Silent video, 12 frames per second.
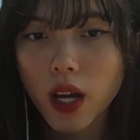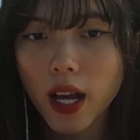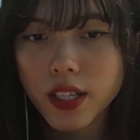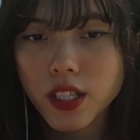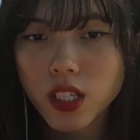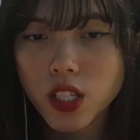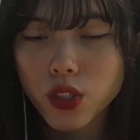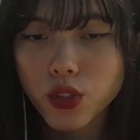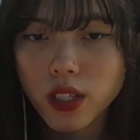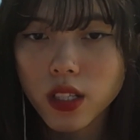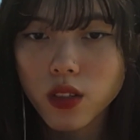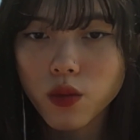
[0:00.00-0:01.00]

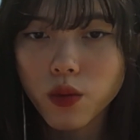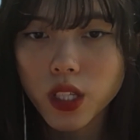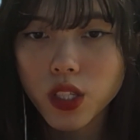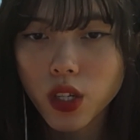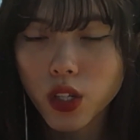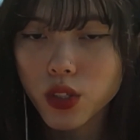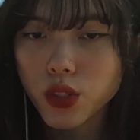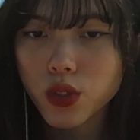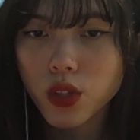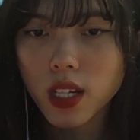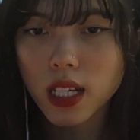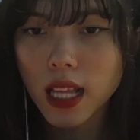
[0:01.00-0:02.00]

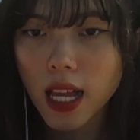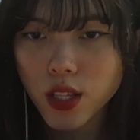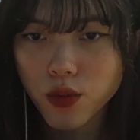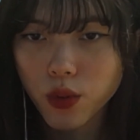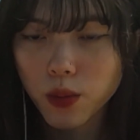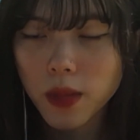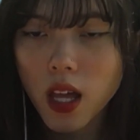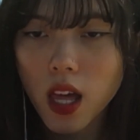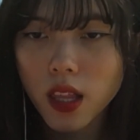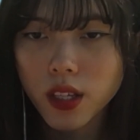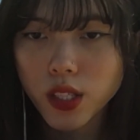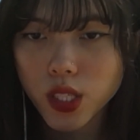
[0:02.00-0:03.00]
the classroom,
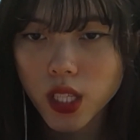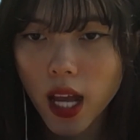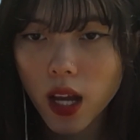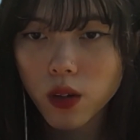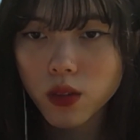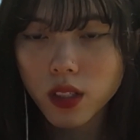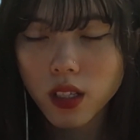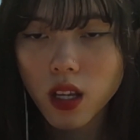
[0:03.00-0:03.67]
the town